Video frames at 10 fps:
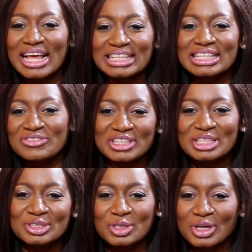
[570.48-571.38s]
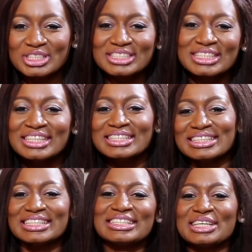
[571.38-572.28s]
Thanksgiving in church?
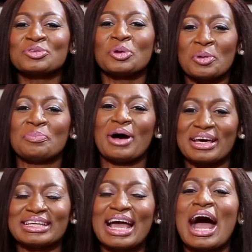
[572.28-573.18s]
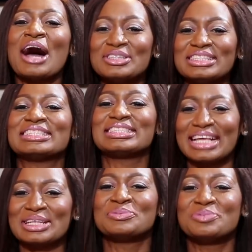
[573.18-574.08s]
Did she throw a party? How did she
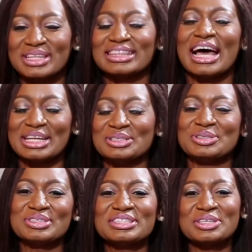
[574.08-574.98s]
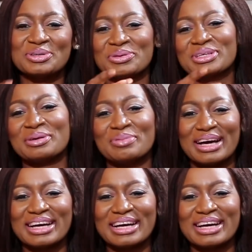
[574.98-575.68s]
celebrate that news? See you when we get